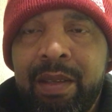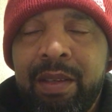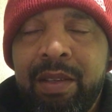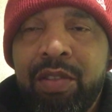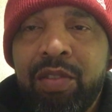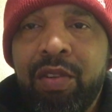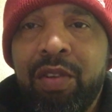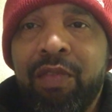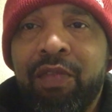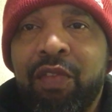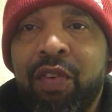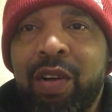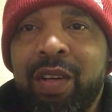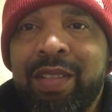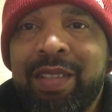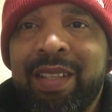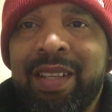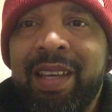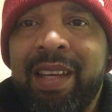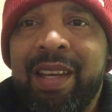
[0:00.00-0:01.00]
So, the
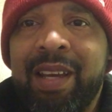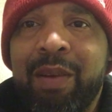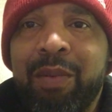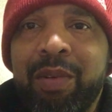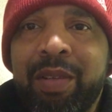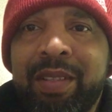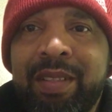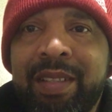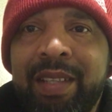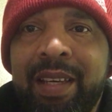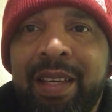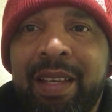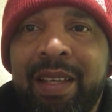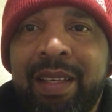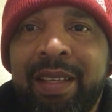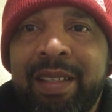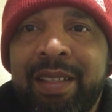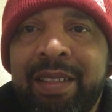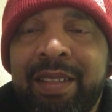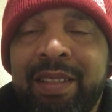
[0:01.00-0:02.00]
first thing I would say
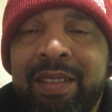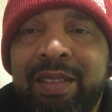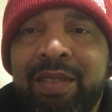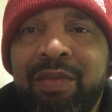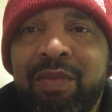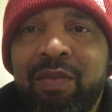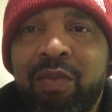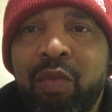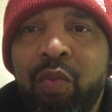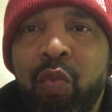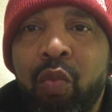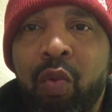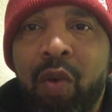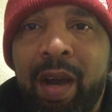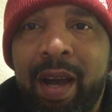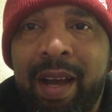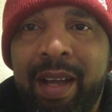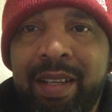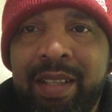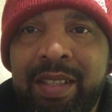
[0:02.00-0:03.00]
is
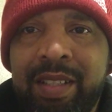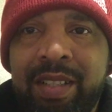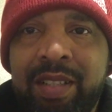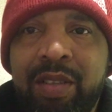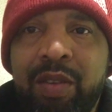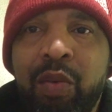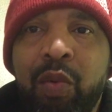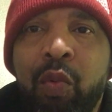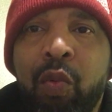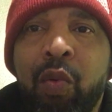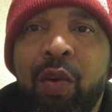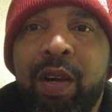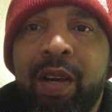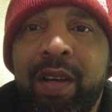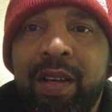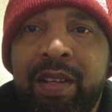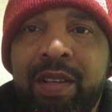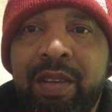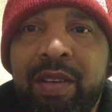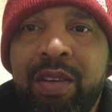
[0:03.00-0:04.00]
watch what